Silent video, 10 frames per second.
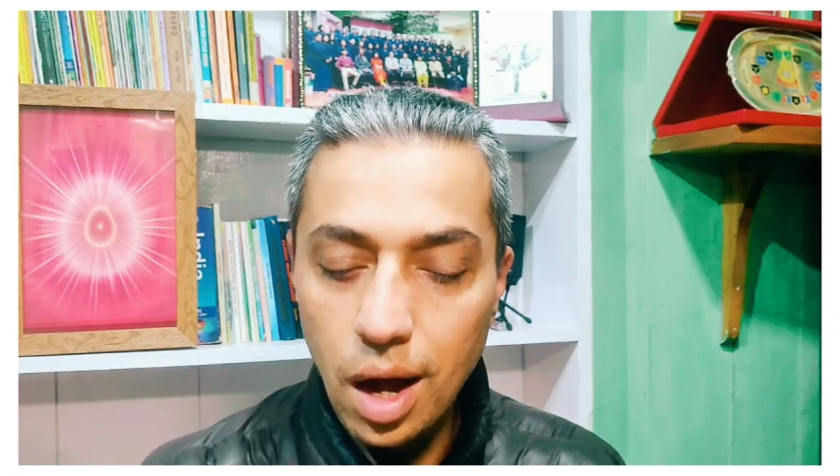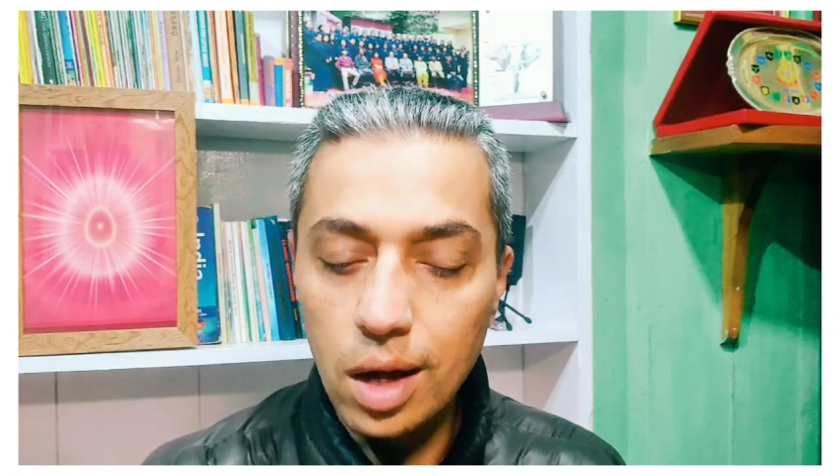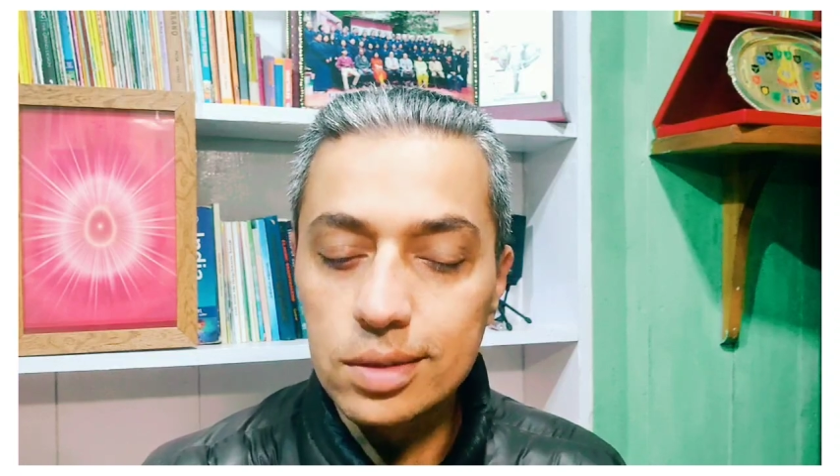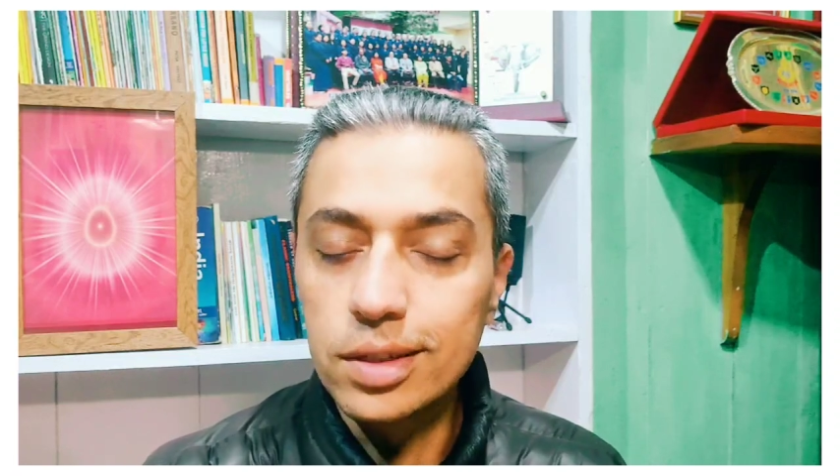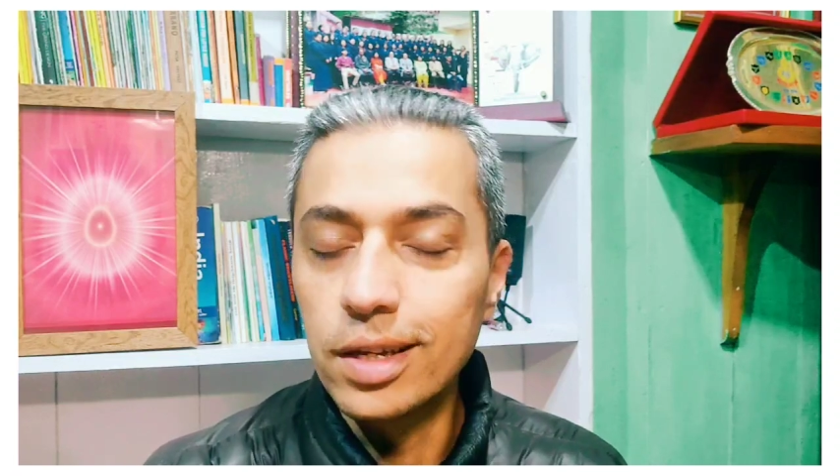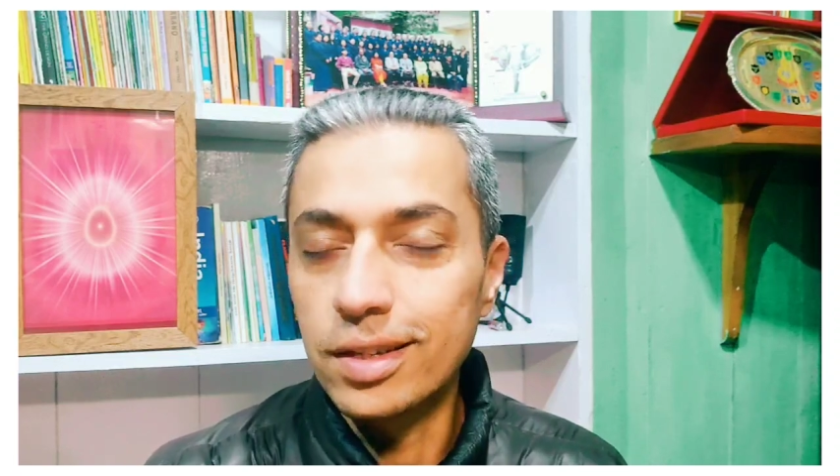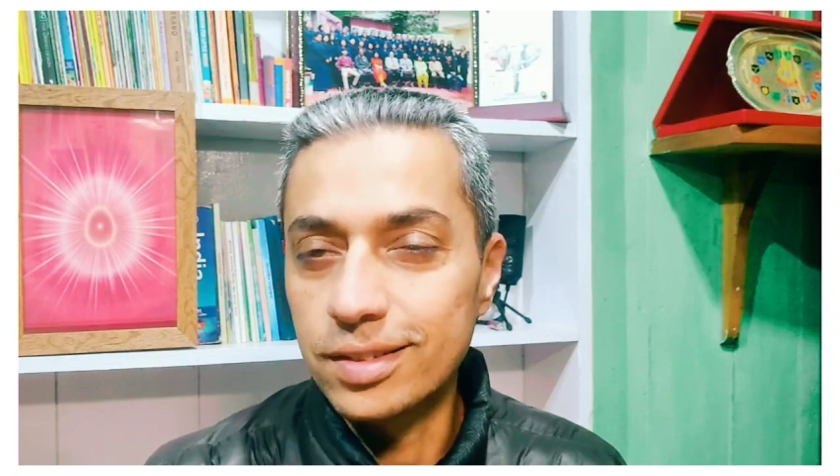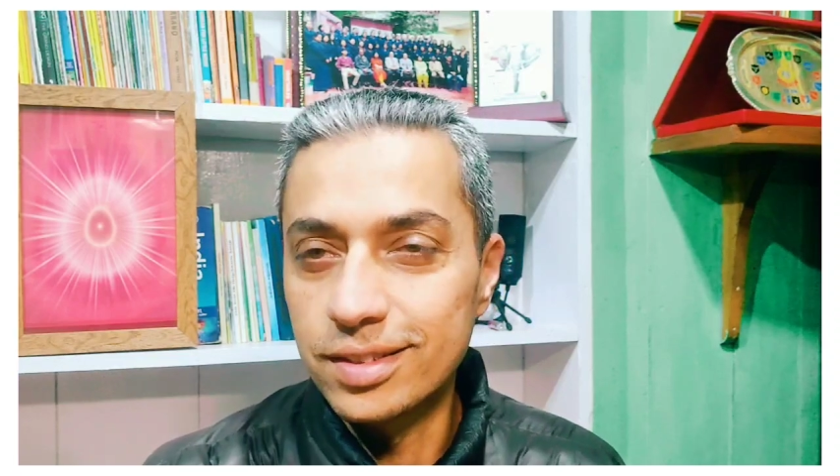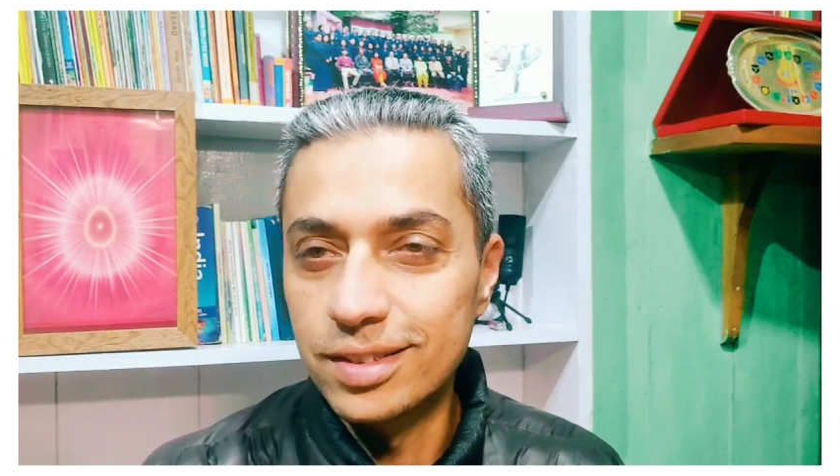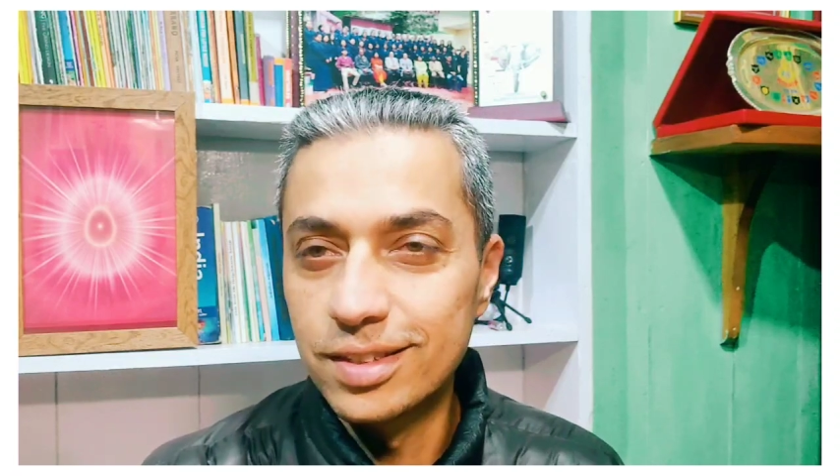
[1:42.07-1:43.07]
are
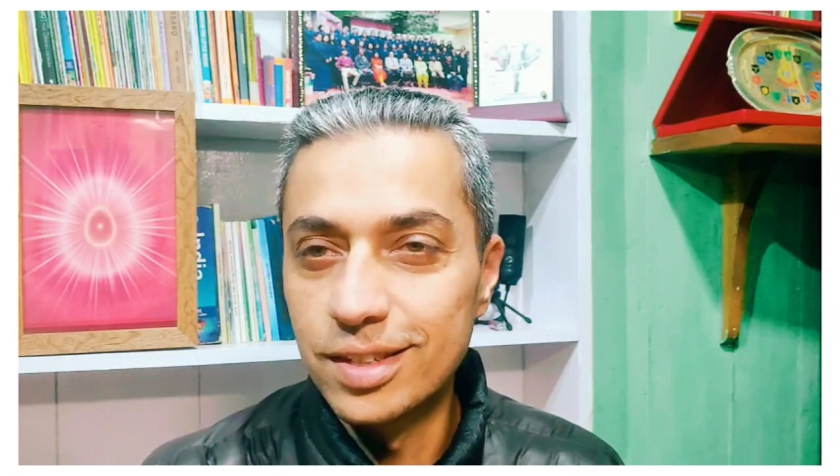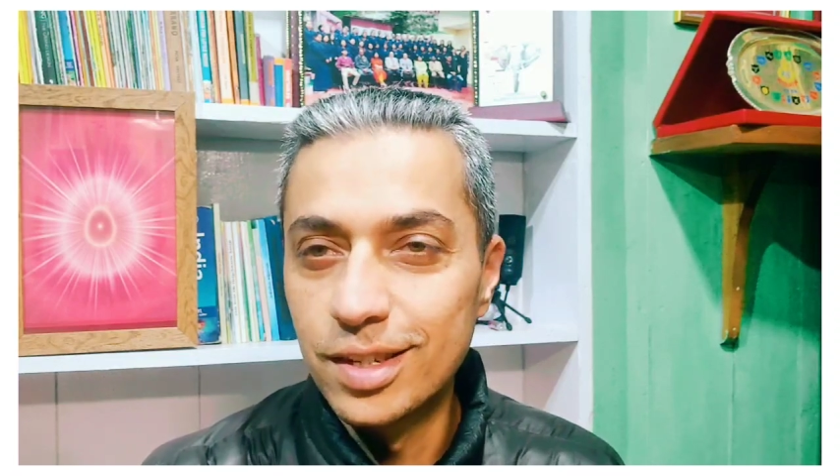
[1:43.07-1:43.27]
theirs.